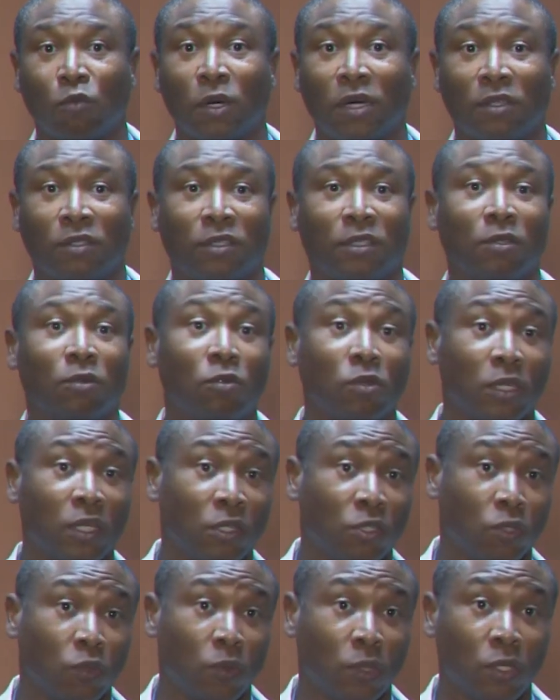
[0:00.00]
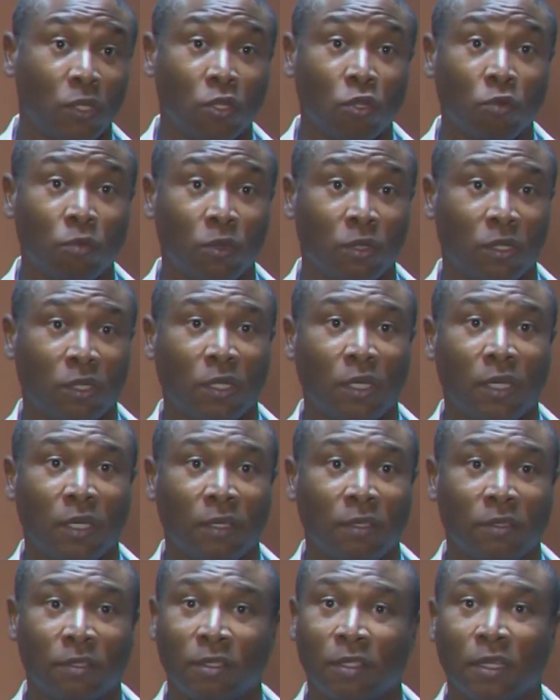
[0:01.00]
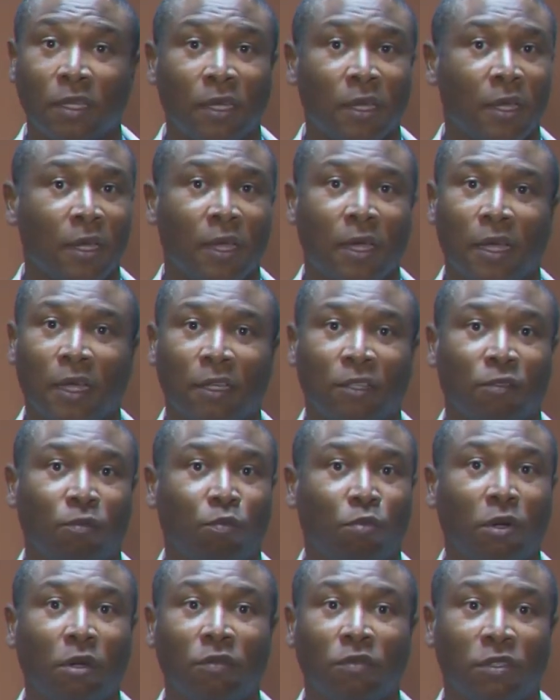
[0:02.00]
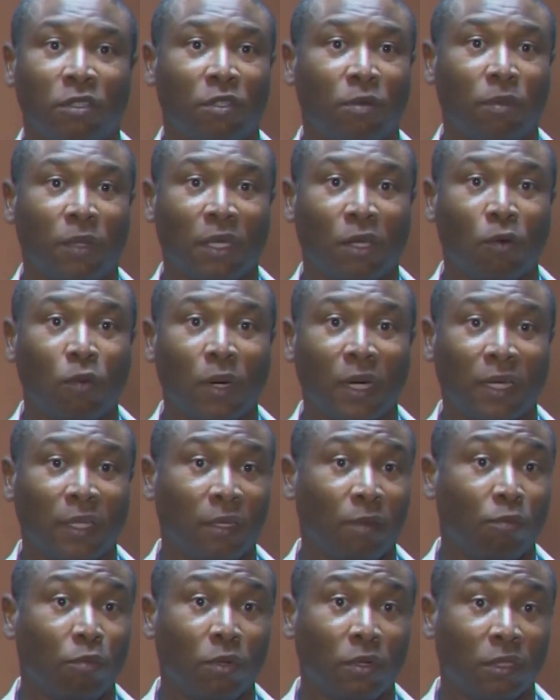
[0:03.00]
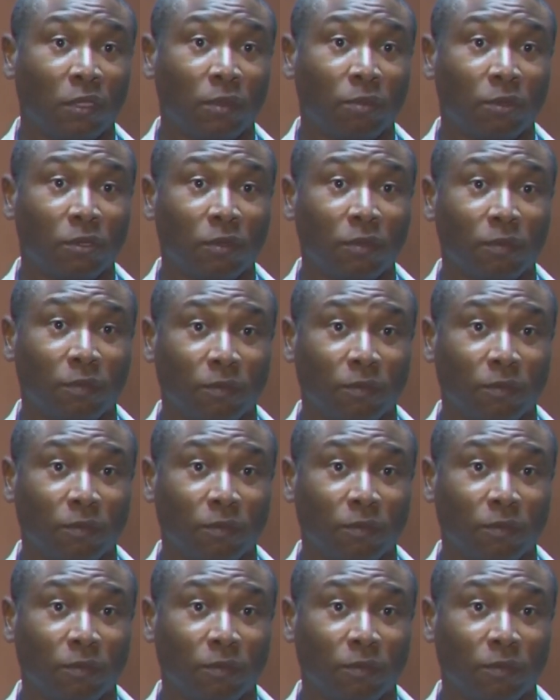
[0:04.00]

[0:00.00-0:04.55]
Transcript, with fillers: while still issuing new machines has proven to be quite impossible.